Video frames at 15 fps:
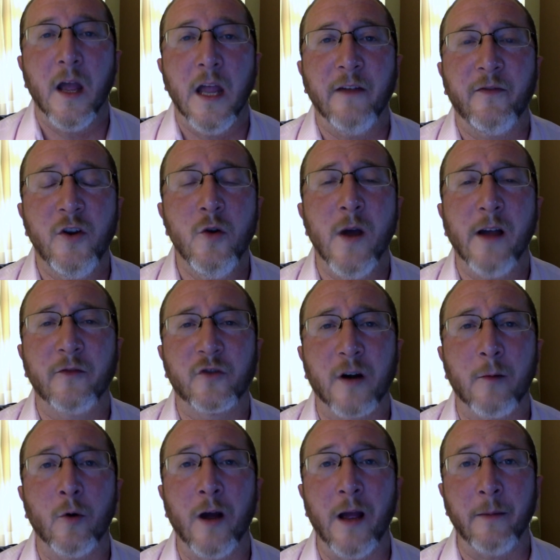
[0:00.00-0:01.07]
If you have
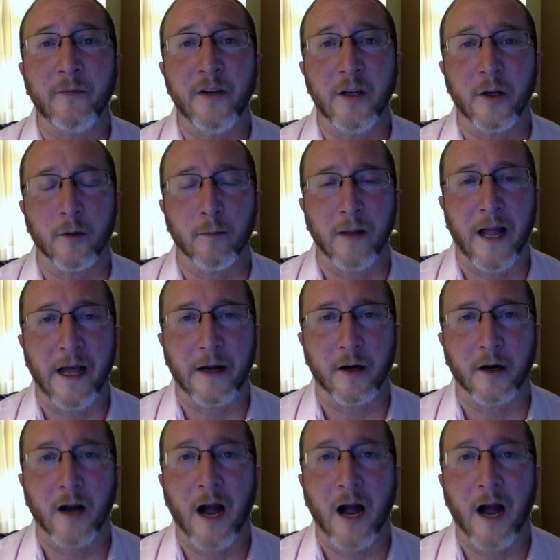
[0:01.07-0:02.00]
trouble emptying your bladder,